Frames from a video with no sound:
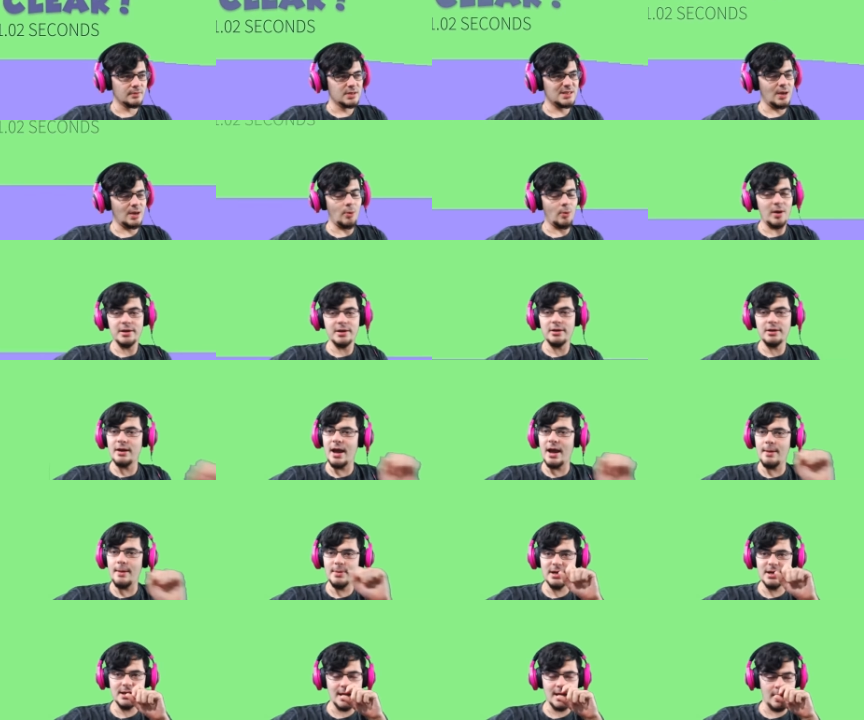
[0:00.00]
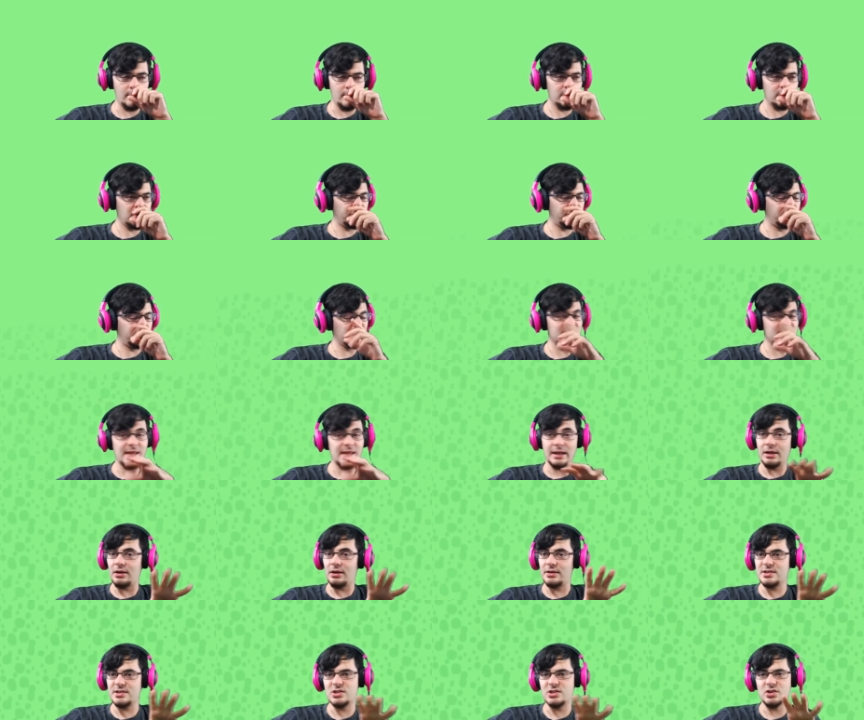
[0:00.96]
So I wonder how many, I wonder if there's
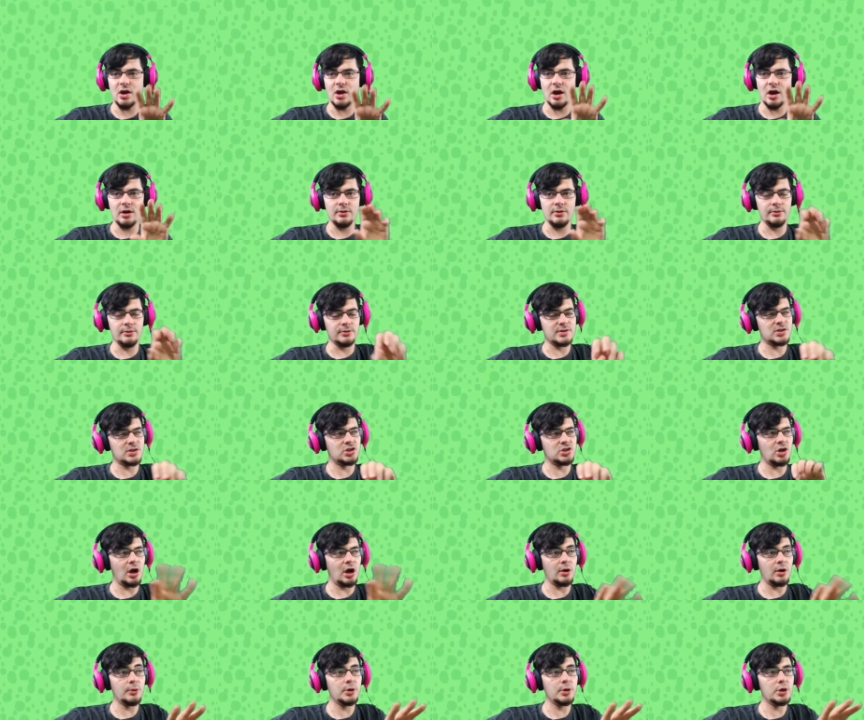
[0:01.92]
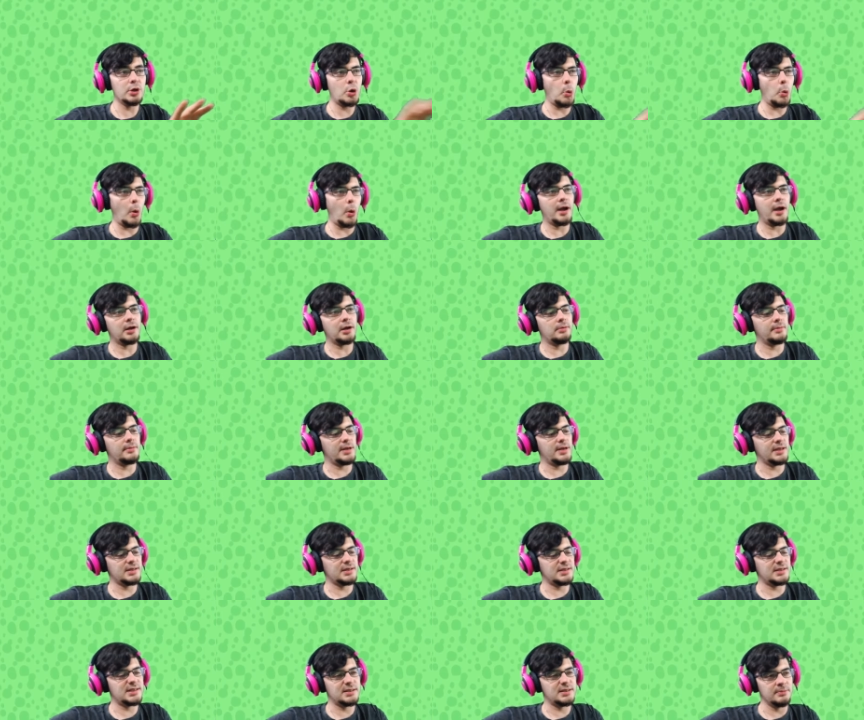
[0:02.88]
like a star star
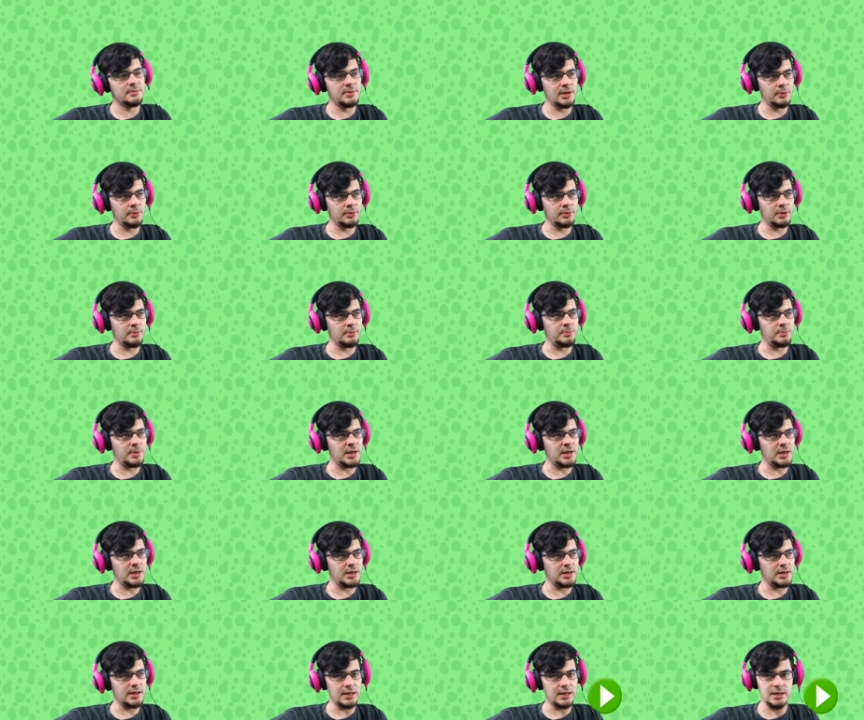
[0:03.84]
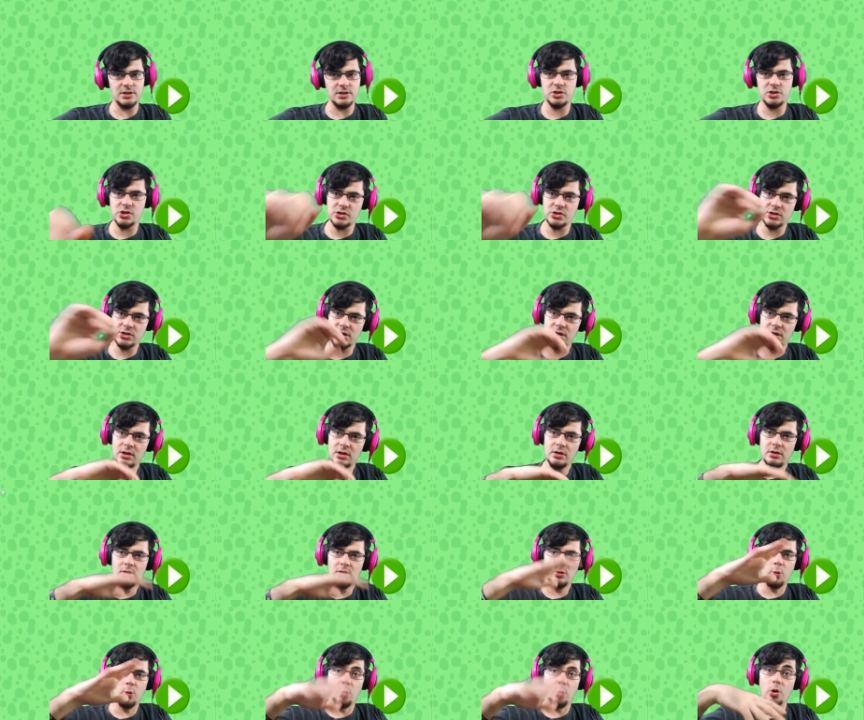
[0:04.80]
requirement to be able to beat each
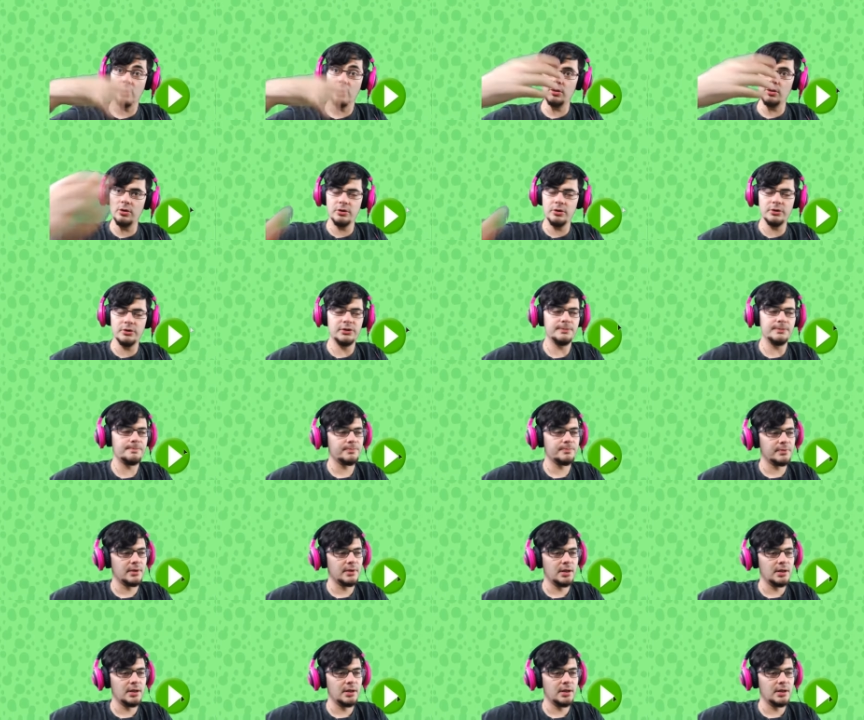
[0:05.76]
world.